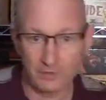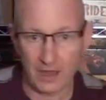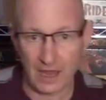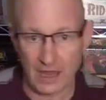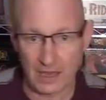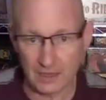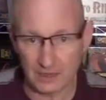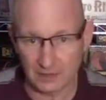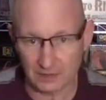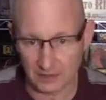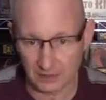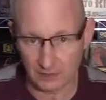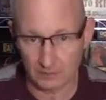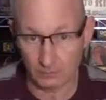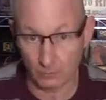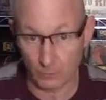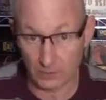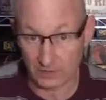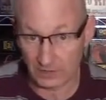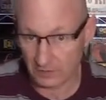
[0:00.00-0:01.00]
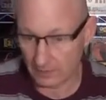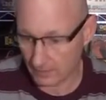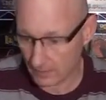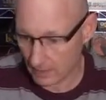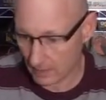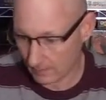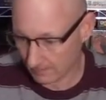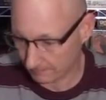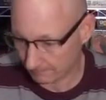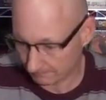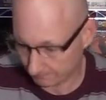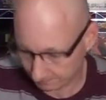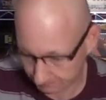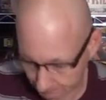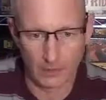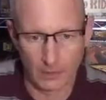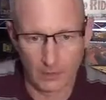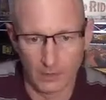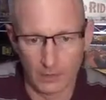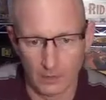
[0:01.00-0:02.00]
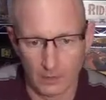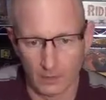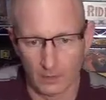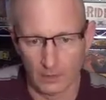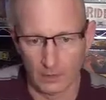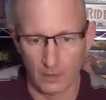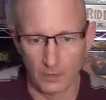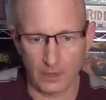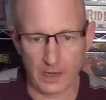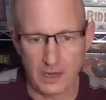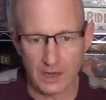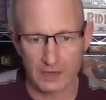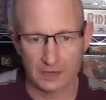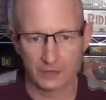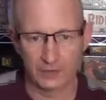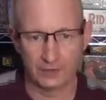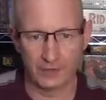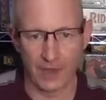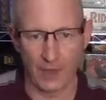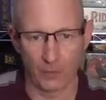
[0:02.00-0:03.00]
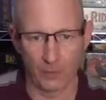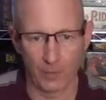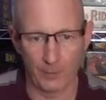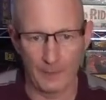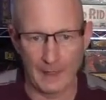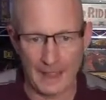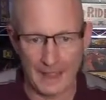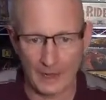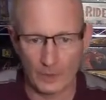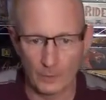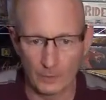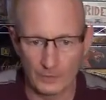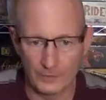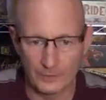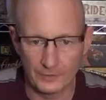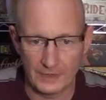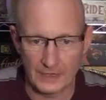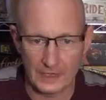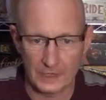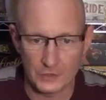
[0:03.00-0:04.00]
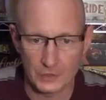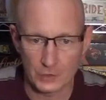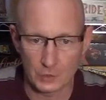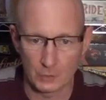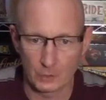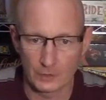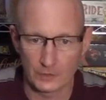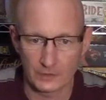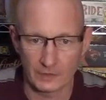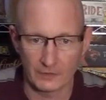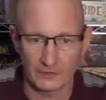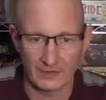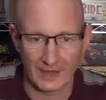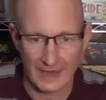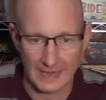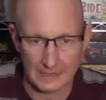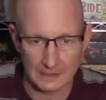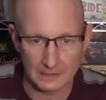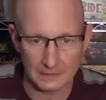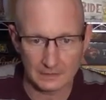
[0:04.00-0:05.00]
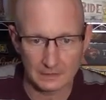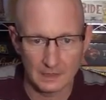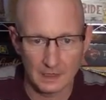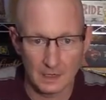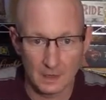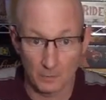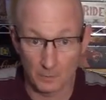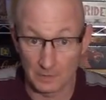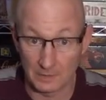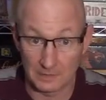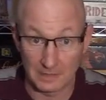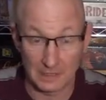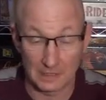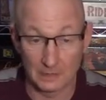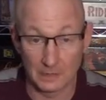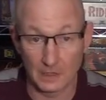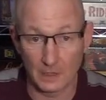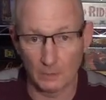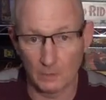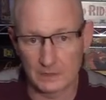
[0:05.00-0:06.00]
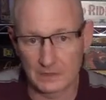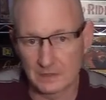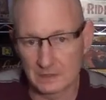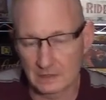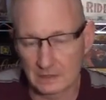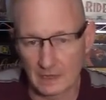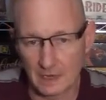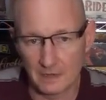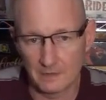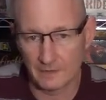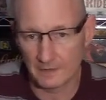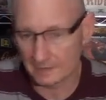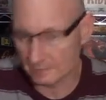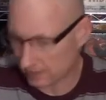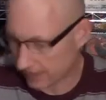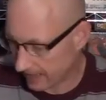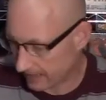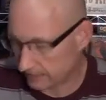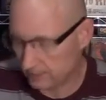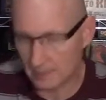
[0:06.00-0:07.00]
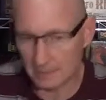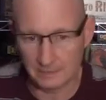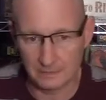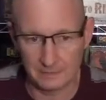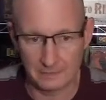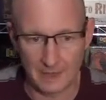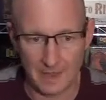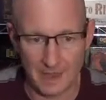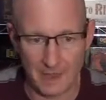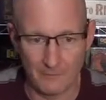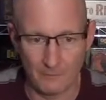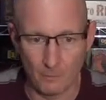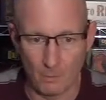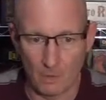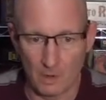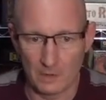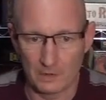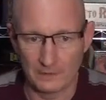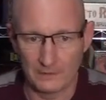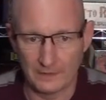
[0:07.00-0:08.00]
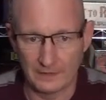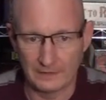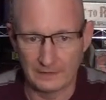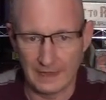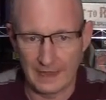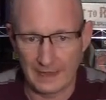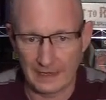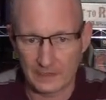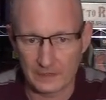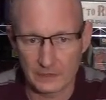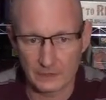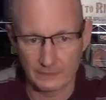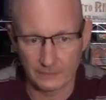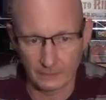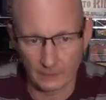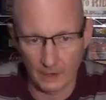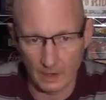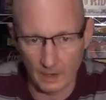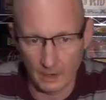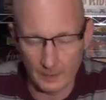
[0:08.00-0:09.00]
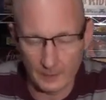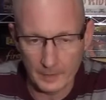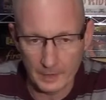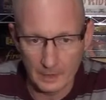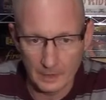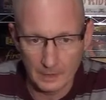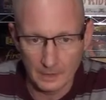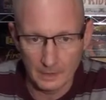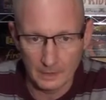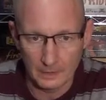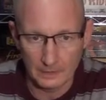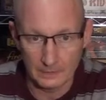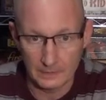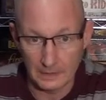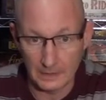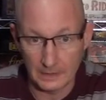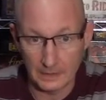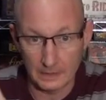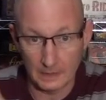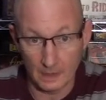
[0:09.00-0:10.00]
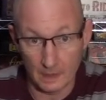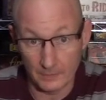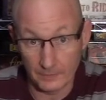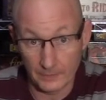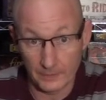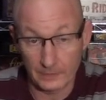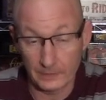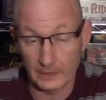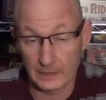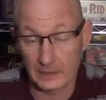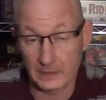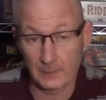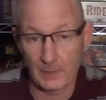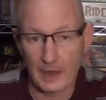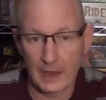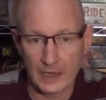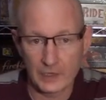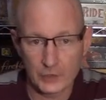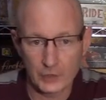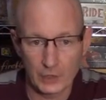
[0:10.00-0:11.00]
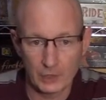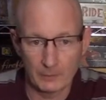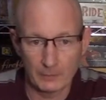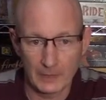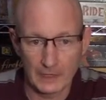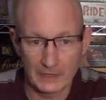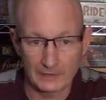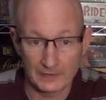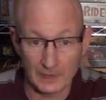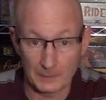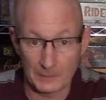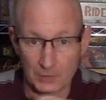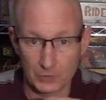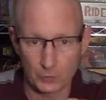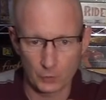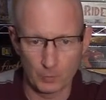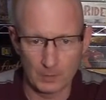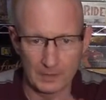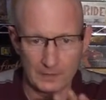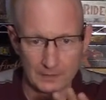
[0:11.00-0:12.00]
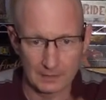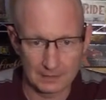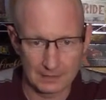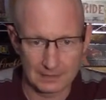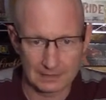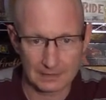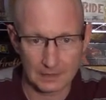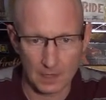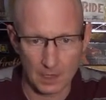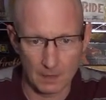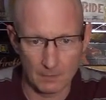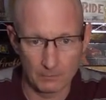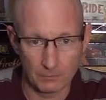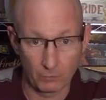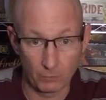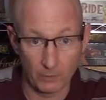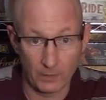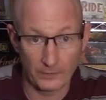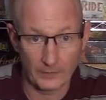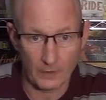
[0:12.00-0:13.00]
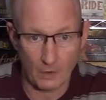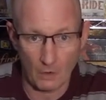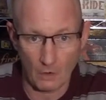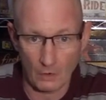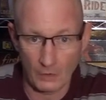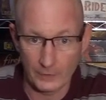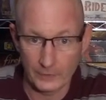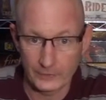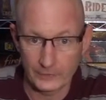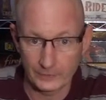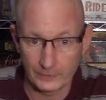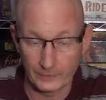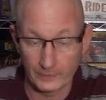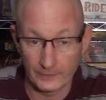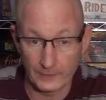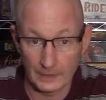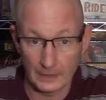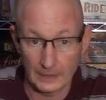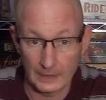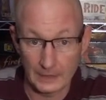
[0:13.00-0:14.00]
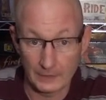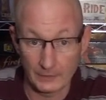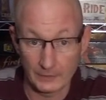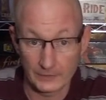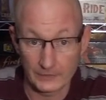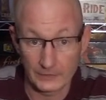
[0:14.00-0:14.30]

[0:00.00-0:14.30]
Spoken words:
Kanis and what's in there. Okay, so now we're back with the Shores of Kanis. We're going to take a look at what's inside of this. I did save one of the decks from the other expansion because I'm assuming that this comes with cards for the heroes